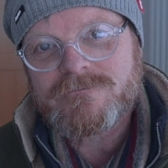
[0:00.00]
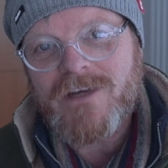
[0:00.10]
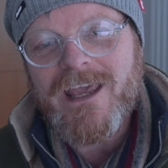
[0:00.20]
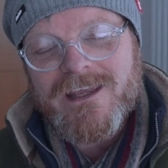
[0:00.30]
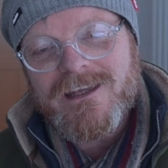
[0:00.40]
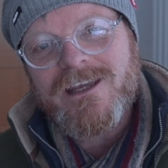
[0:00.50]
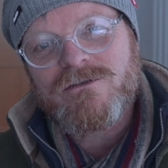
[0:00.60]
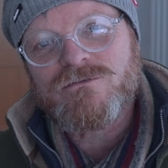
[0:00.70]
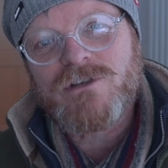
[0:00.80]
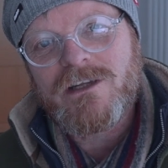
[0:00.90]
Hey, here
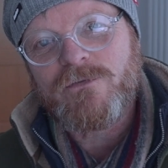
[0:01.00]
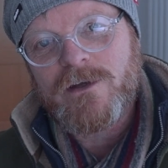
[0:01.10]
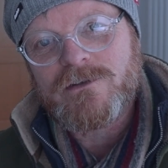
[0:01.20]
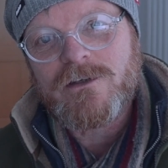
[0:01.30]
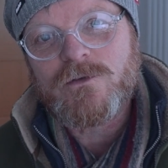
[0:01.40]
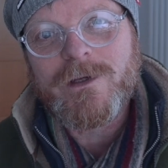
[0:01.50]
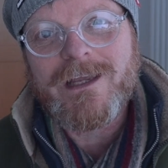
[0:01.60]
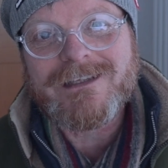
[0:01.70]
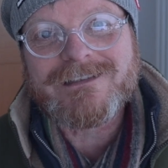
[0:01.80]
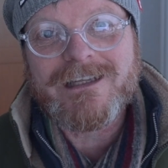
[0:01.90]
at Weeylite Photos we
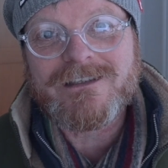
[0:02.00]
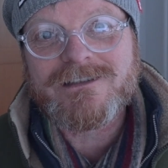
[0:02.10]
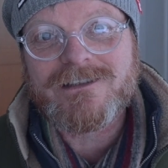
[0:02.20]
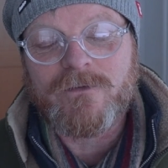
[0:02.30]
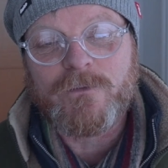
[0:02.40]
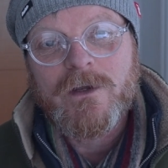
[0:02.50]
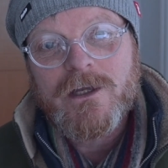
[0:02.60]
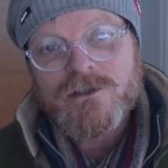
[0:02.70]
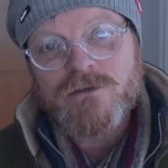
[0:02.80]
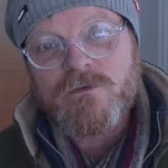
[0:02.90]
get sent
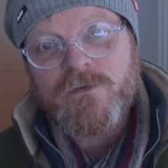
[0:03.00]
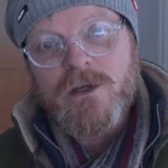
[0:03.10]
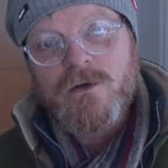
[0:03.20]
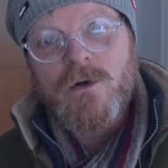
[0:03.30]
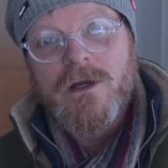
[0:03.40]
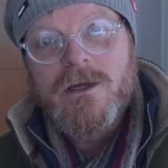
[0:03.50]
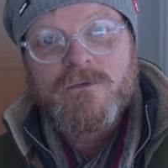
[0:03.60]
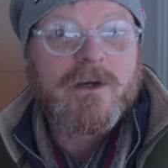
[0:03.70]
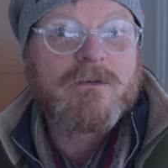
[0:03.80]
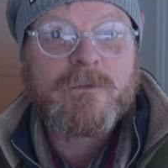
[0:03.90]
stuff to review,
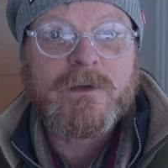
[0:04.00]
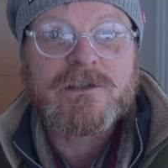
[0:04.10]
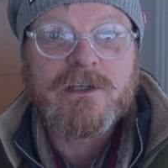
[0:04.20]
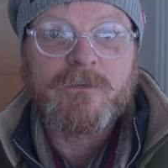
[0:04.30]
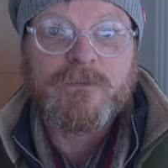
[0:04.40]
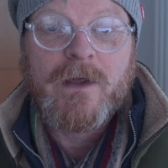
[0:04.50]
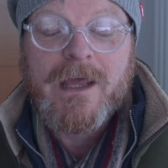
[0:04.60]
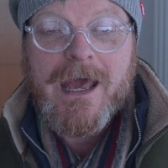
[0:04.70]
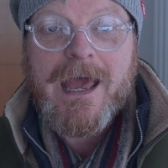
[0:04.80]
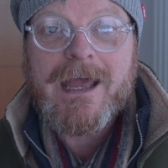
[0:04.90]
photographic
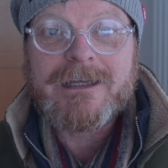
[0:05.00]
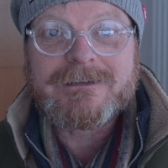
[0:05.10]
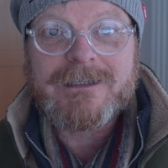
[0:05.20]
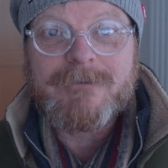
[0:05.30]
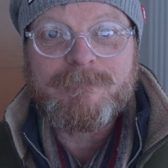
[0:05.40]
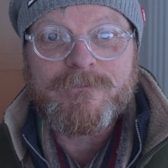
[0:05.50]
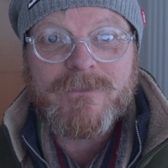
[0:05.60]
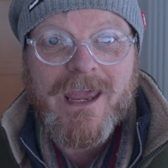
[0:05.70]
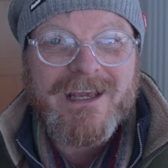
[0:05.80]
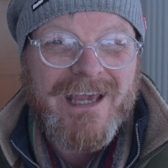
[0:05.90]
stuff, and
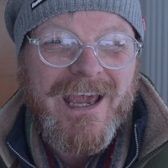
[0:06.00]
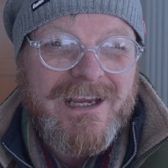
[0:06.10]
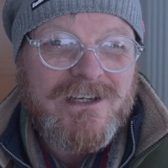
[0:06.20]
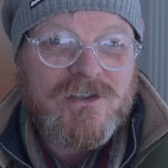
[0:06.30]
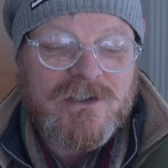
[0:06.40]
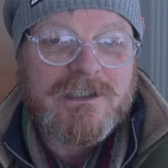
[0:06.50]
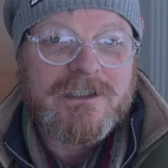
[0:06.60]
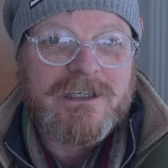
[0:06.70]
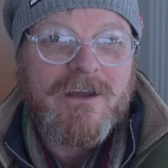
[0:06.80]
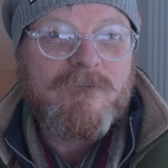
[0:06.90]

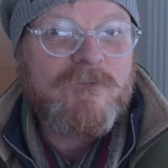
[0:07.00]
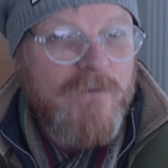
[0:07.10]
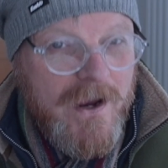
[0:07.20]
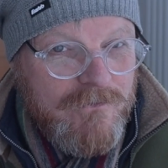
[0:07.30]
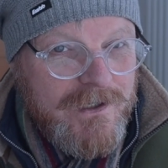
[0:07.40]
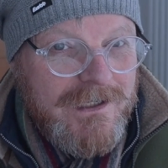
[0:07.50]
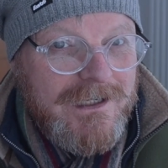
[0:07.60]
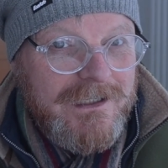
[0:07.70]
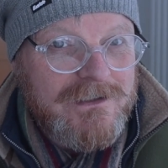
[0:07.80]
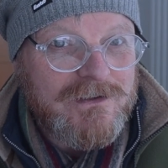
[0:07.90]
occasionally, very
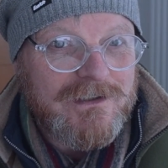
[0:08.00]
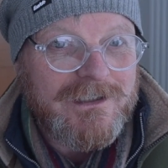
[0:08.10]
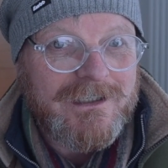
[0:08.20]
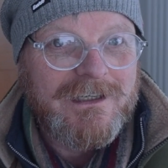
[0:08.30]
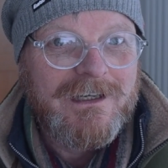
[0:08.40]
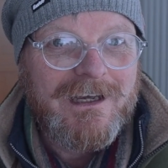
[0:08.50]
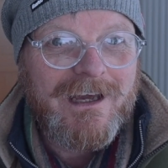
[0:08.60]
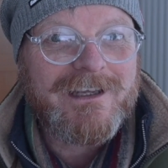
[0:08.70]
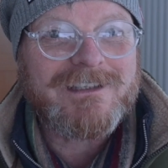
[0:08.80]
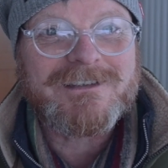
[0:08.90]
occasionally,
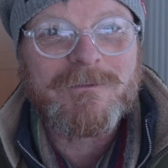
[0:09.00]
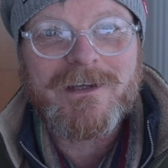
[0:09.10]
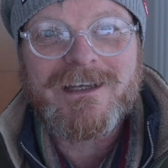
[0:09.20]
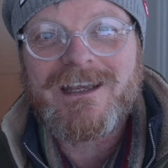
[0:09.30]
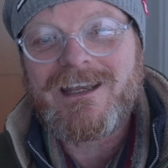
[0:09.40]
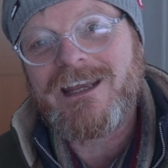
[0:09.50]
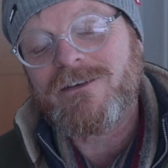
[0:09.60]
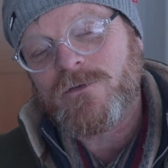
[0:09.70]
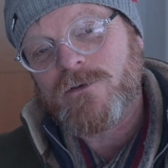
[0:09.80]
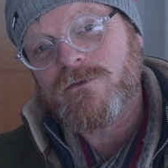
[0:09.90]
I get something in
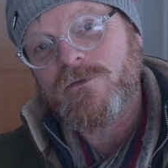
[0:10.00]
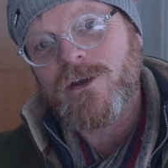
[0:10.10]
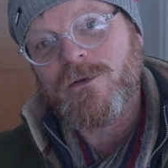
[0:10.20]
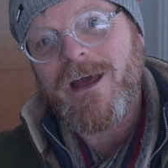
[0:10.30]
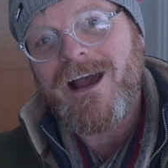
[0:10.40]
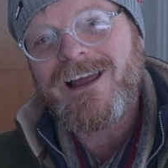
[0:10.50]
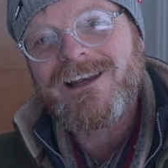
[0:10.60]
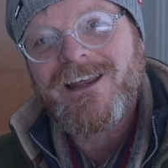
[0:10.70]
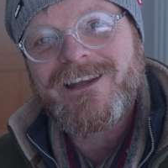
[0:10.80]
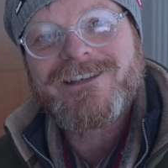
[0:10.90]
for review that I
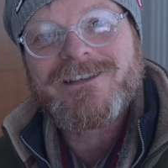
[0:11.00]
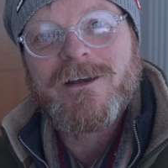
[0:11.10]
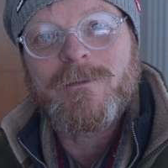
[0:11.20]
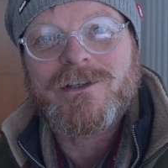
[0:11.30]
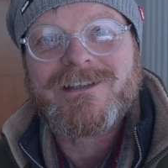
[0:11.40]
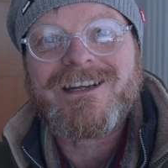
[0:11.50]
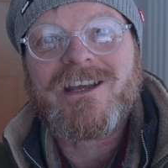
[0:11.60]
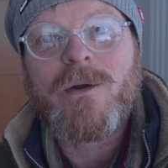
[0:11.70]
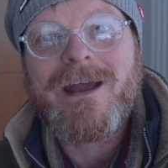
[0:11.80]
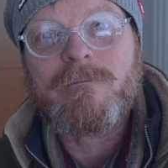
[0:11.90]
like so much that I
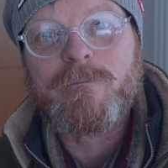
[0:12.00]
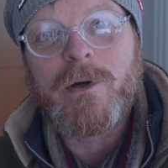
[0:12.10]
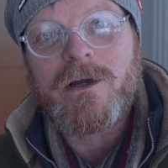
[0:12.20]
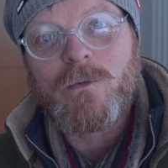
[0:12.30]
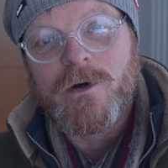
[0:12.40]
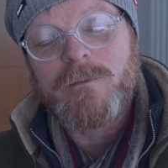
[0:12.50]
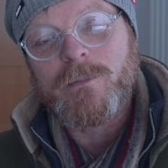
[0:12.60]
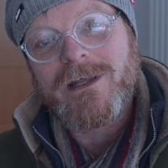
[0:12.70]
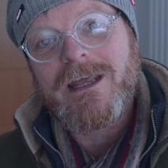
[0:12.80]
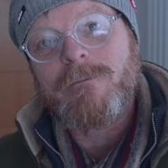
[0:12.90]
go out and buy one and
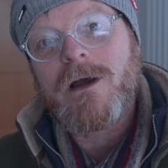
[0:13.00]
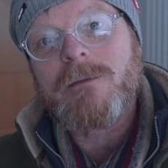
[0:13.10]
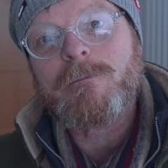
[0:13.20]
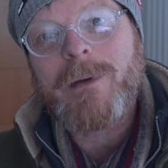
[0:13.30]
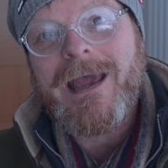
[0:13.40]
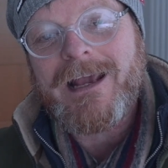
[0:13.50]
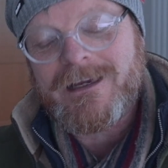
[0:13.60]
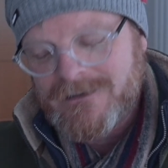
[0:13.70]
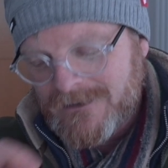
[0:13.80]
put it in my bag.